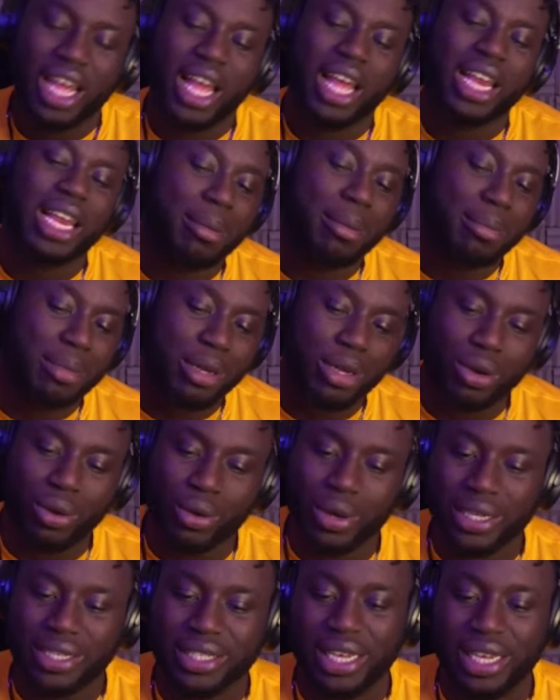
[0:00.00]
And let me know
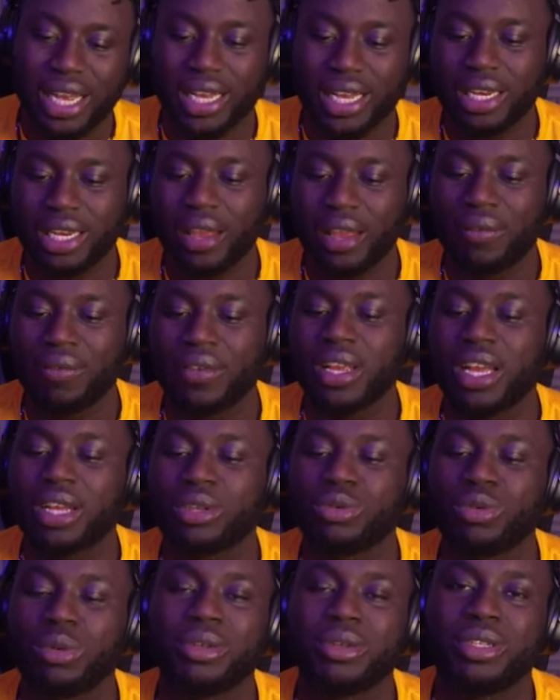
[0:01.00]
exactly if you
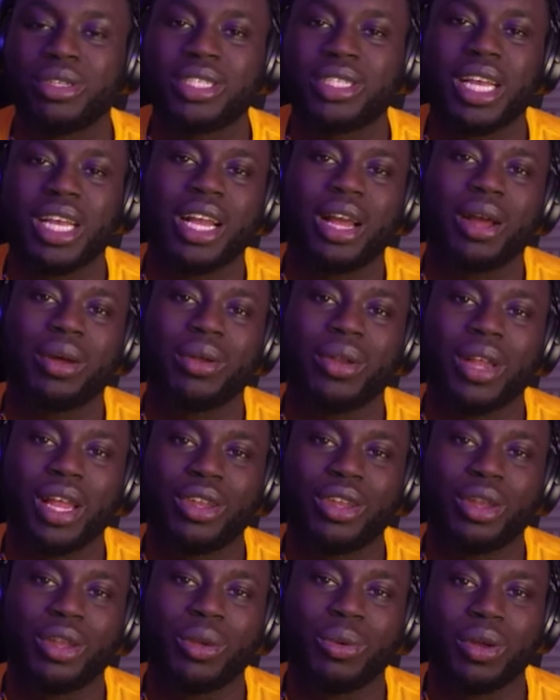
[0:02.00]
guys want me to check out
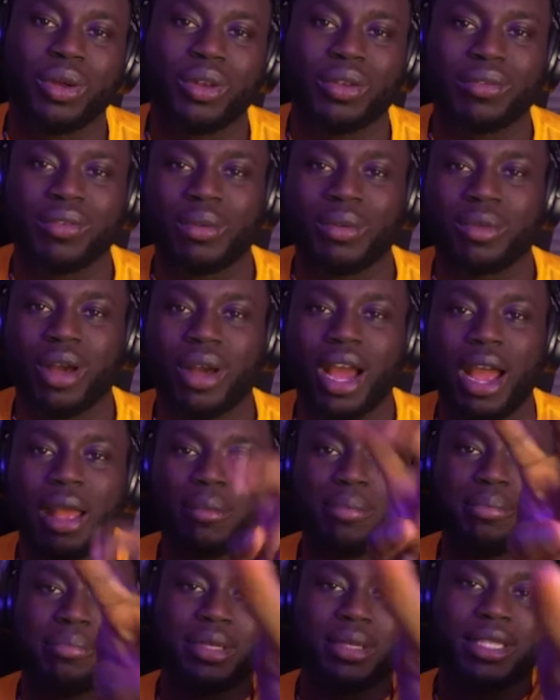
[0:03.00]
another. All right,
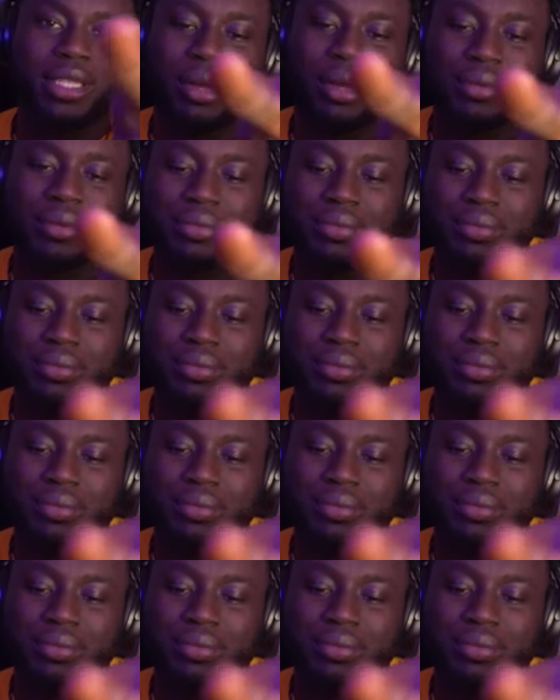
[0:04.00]
peace out.